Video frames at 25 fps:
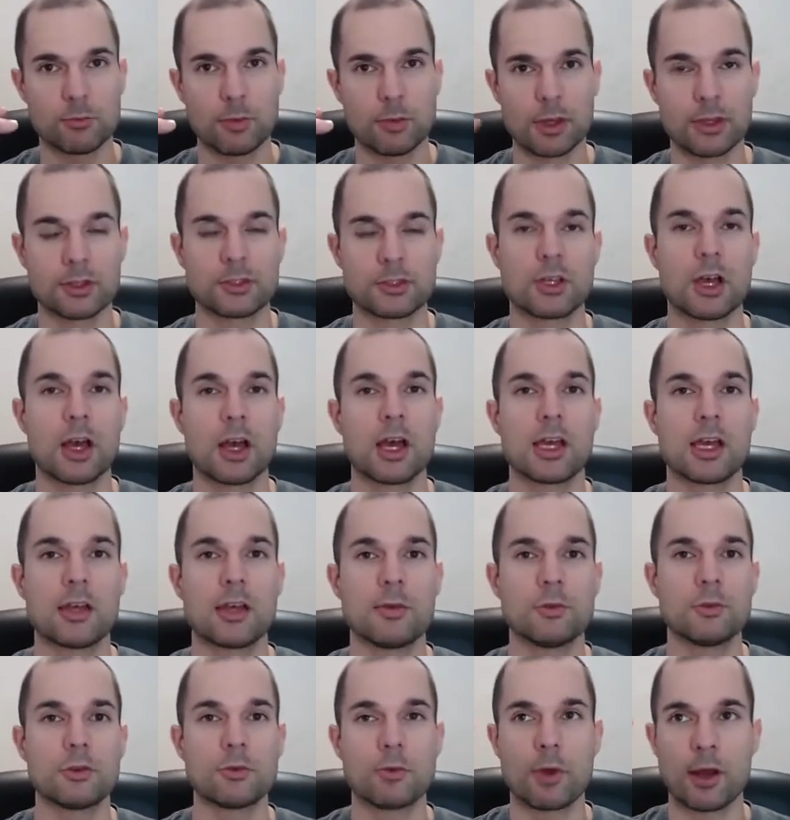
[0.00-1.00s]
By the
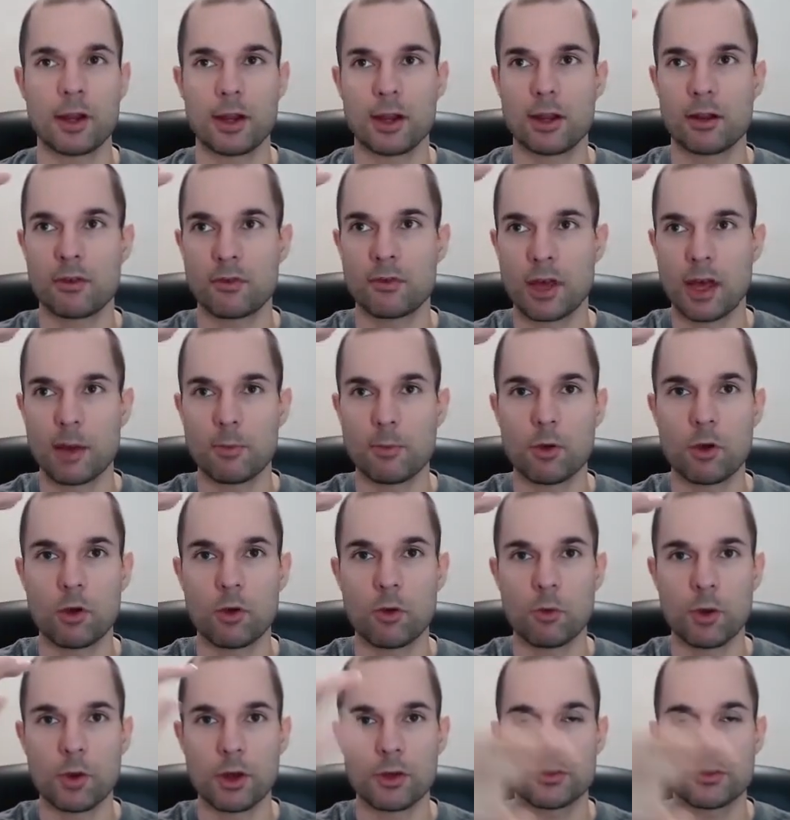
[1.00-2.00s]
time you run out of ammo
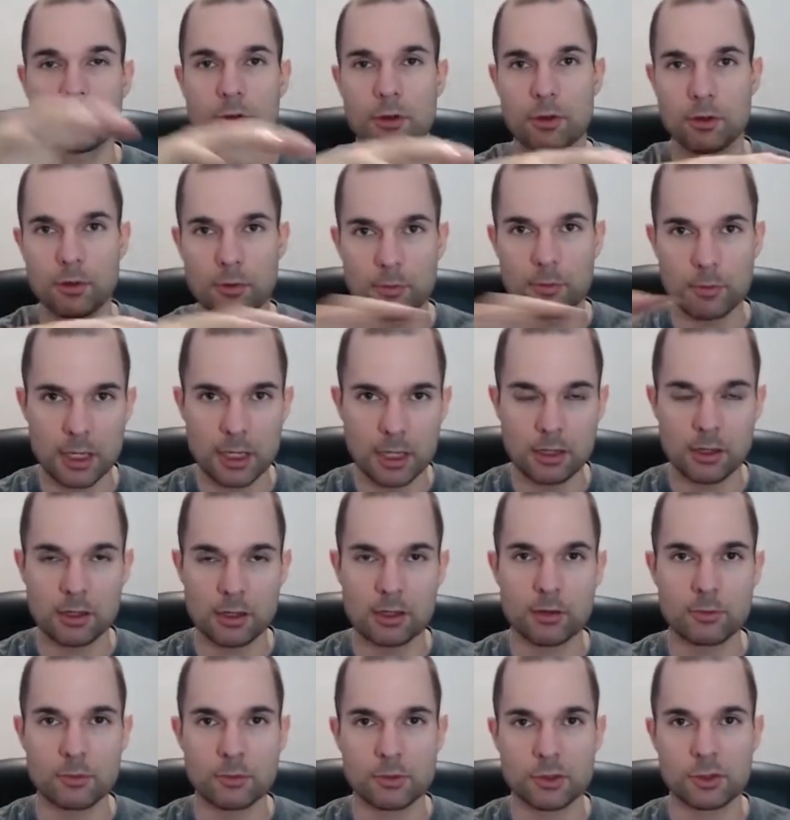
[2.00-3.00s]
with your
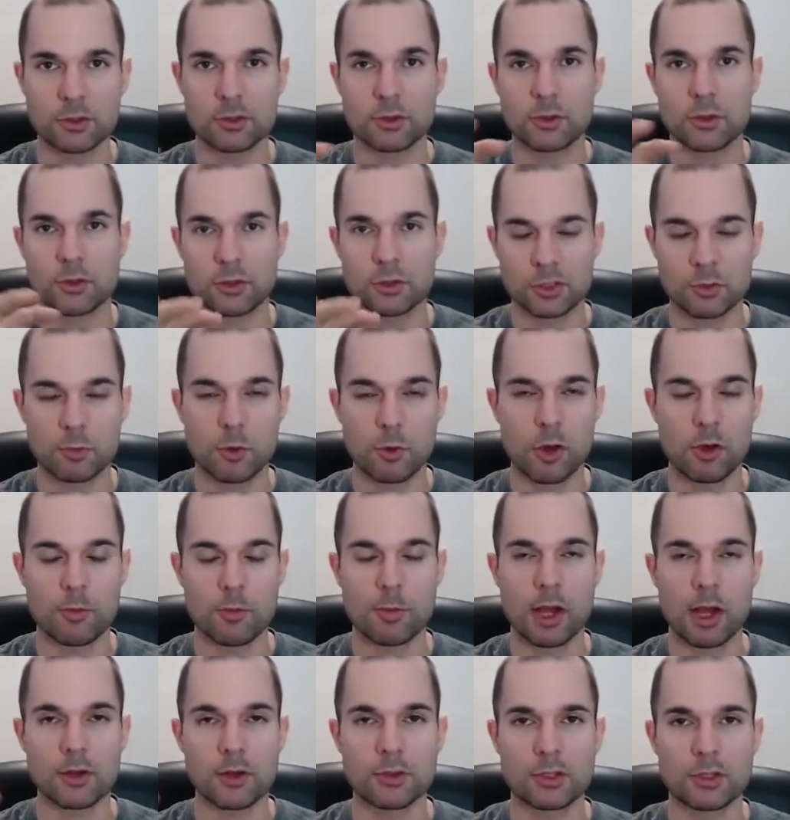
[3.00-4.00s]
mediums or your small
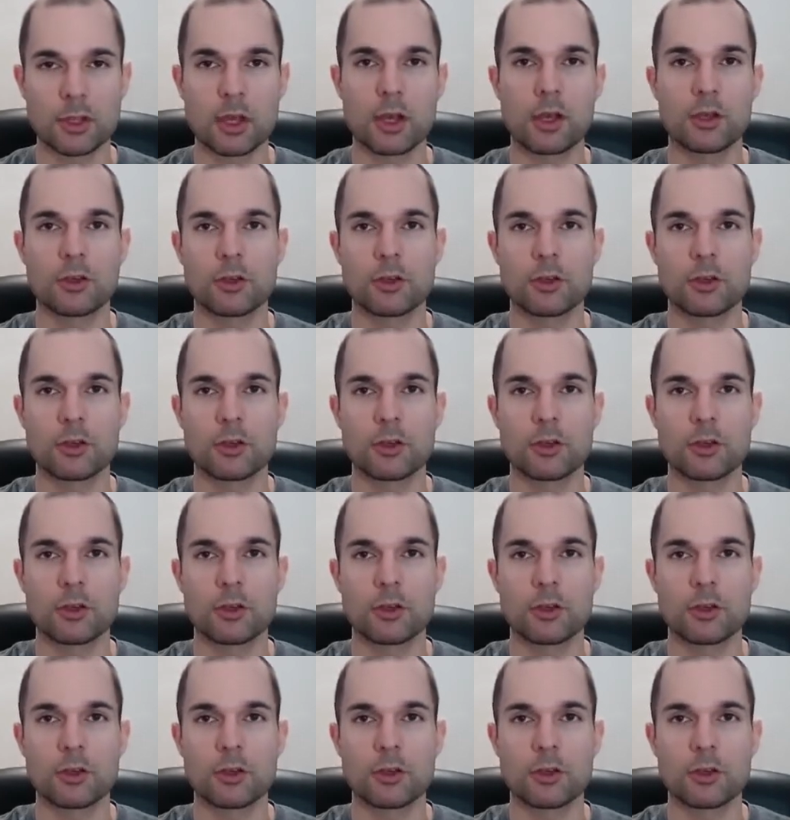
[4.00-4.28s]
mounts,